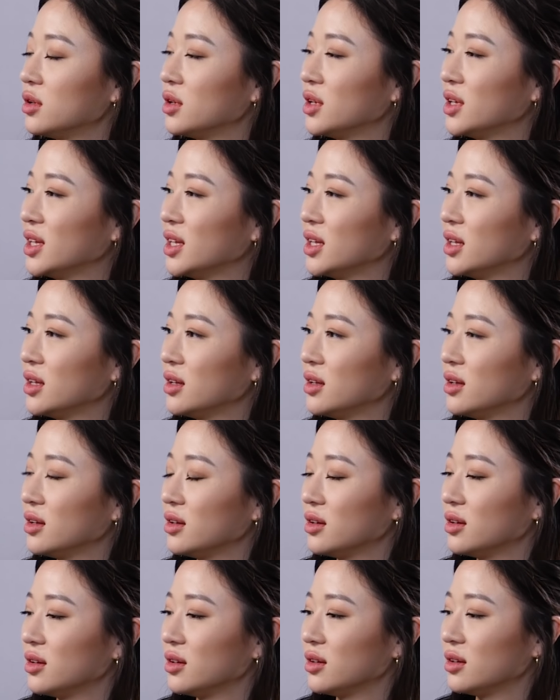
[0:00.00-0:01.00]

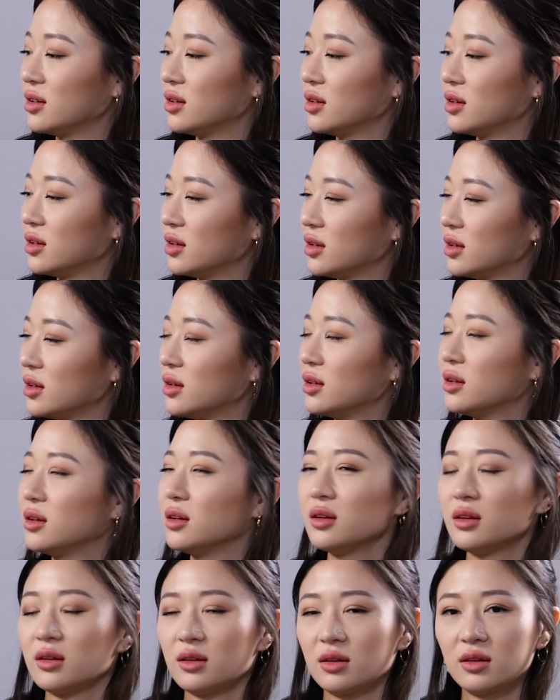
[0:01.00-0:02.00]

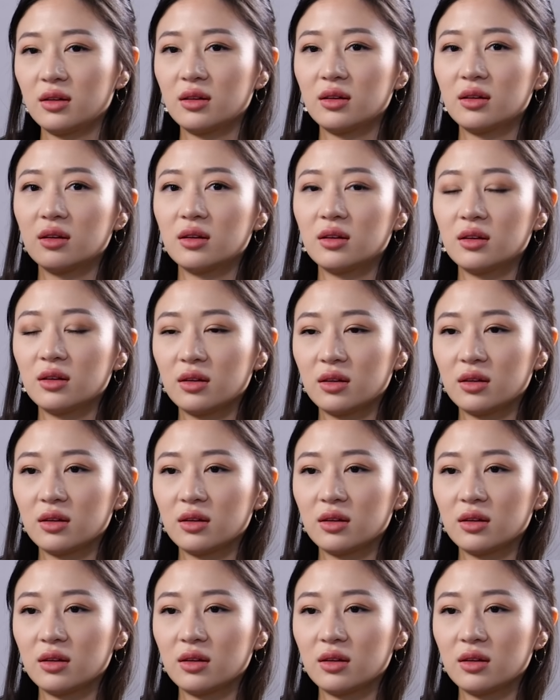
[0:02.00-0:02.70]
[no speech]